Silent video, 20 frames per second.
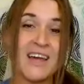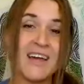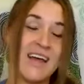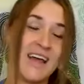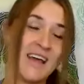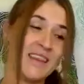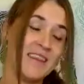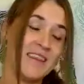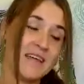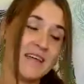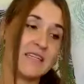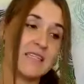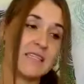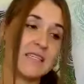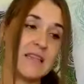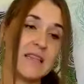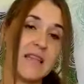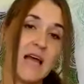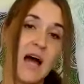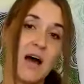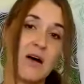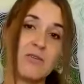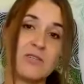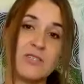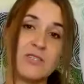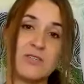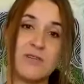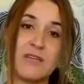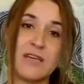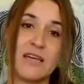And this
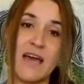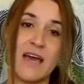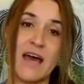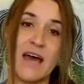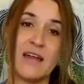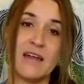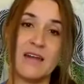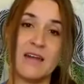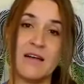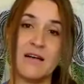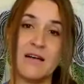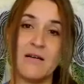allows you to get